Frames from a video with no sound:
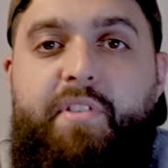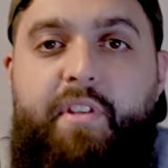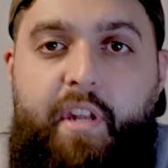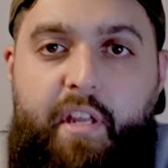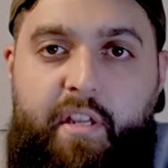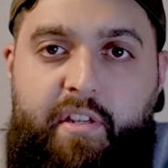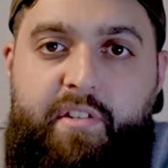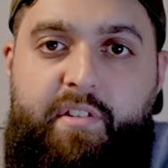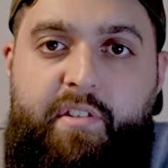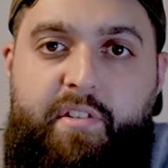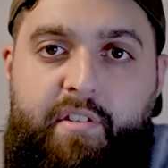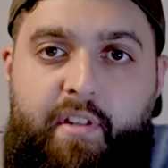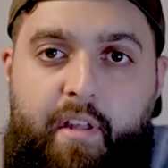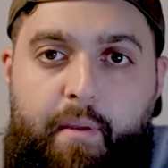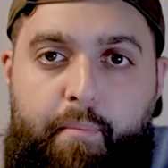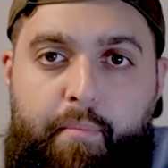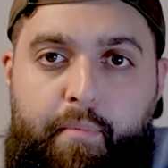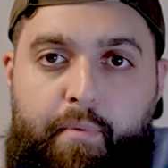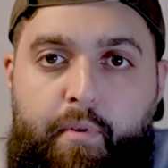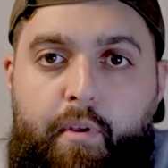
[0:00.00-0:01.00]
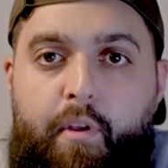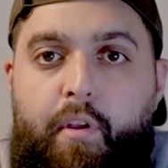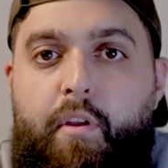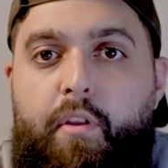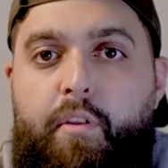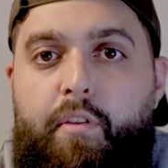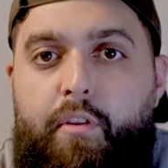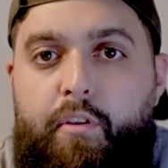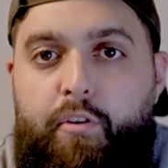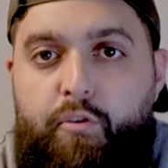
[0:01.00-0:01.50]
the next step,
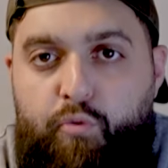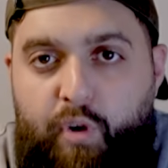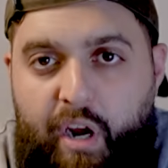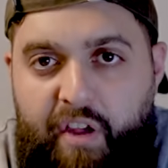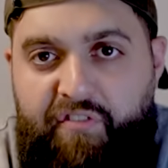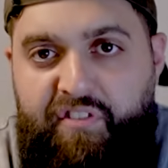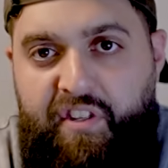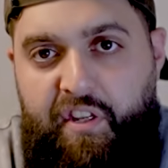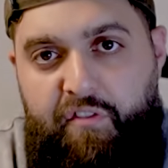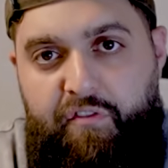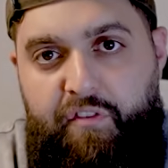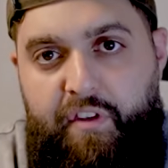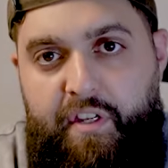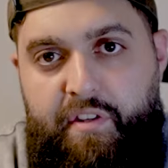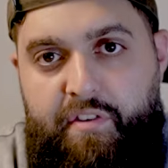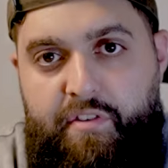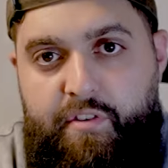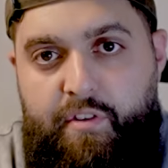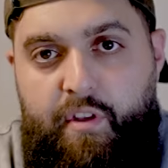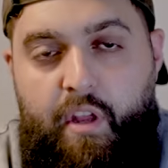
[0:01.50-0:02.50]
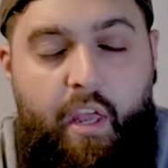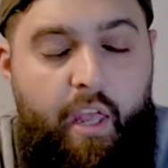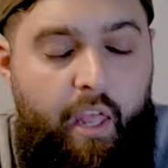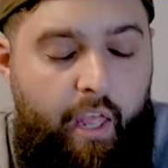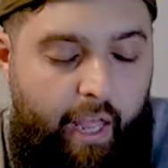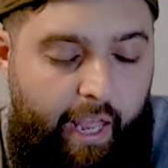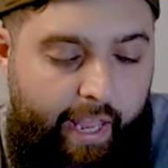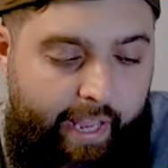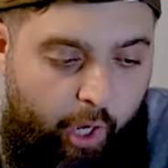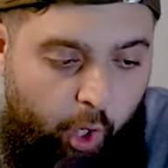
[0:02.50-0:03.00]
the drafting phase.
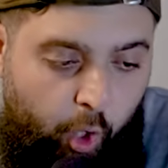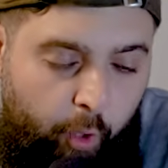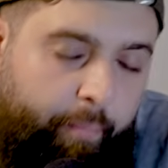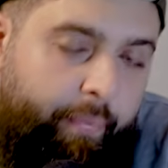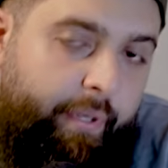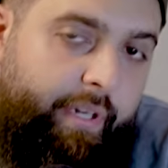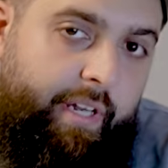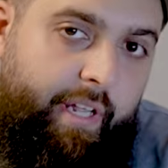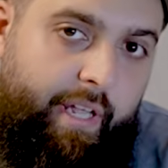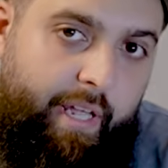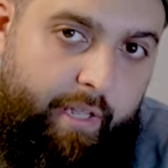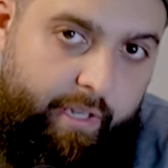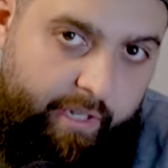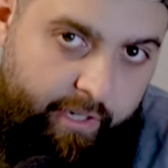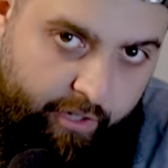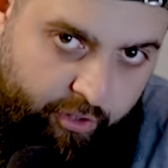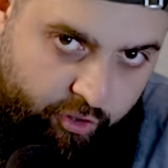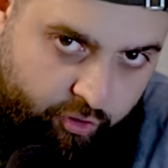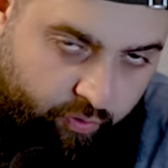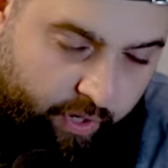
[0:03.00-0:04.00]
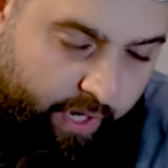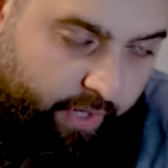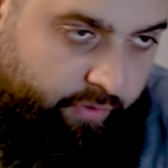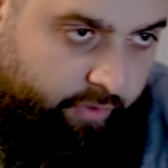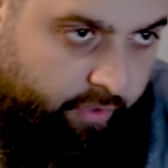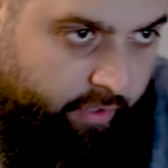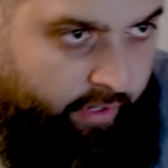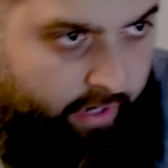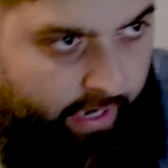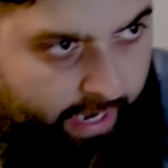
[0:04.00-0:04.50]
I open
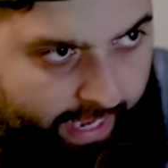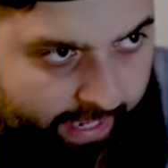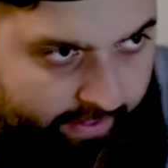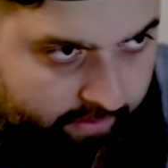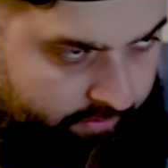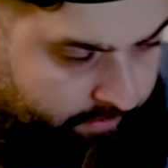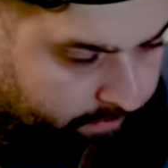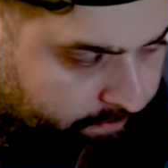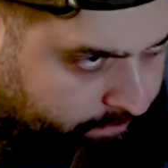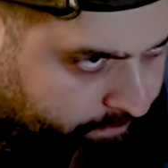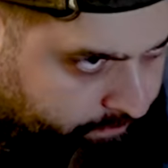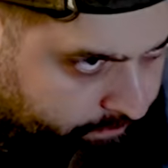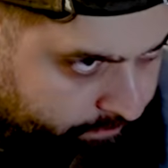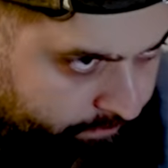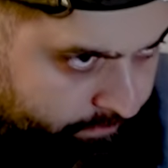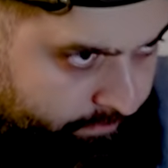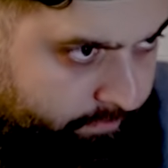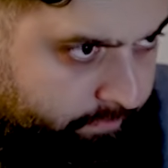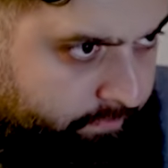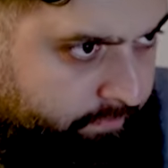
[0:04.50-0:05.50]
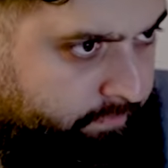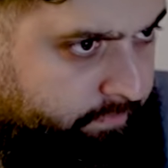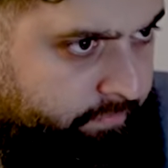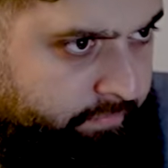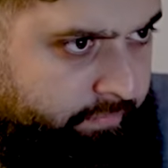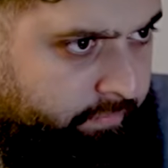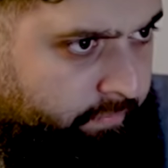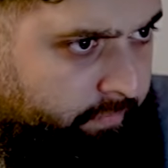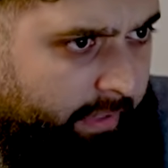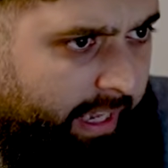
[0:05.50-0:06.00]
Illustrator and
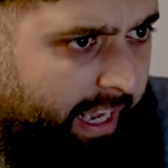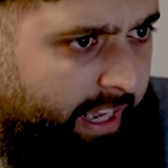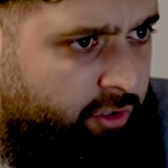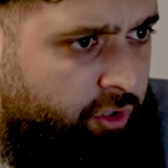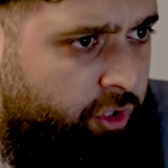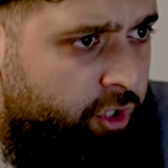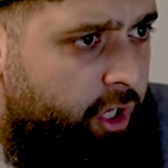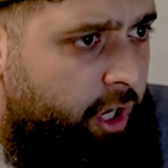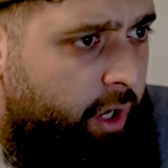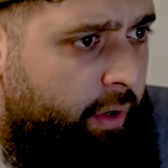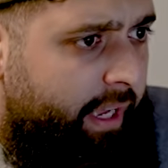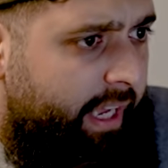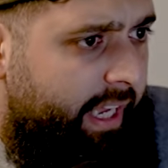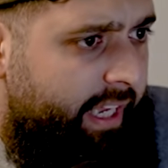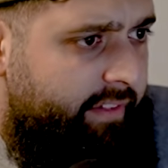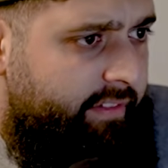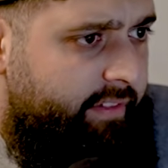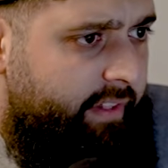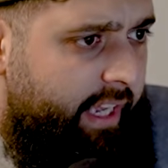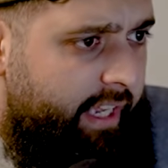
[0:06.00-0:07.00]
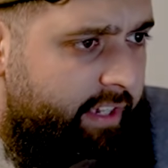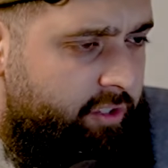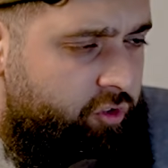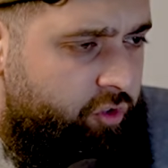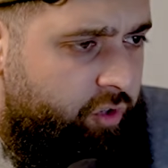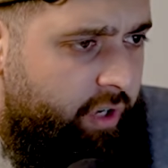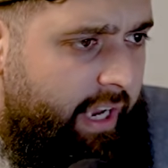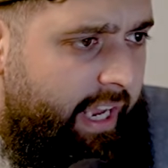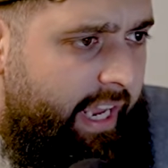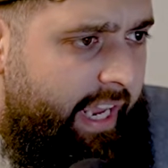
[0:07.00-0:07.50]
I just go ahead and
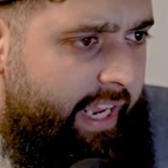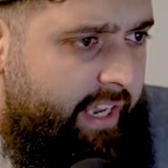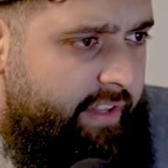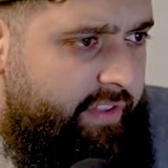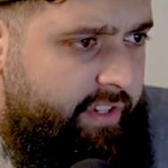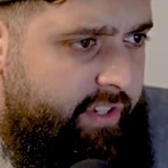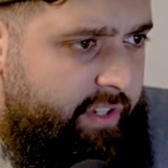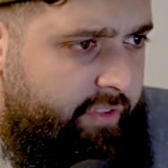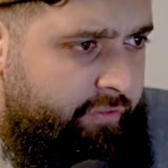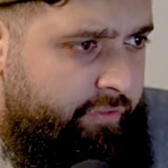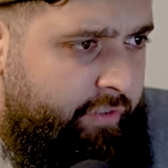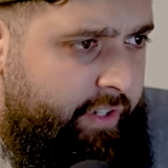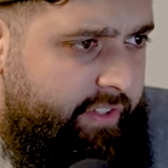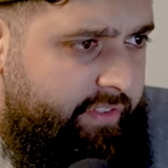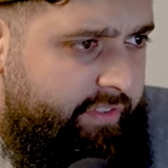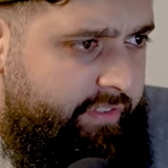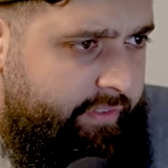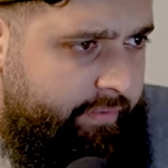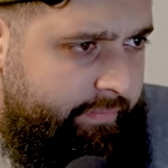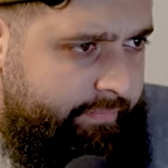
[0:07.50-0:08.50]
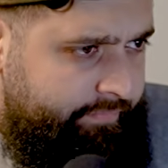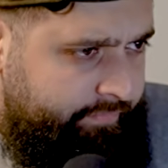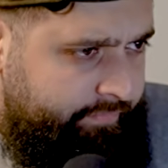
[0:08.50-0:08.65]
try the different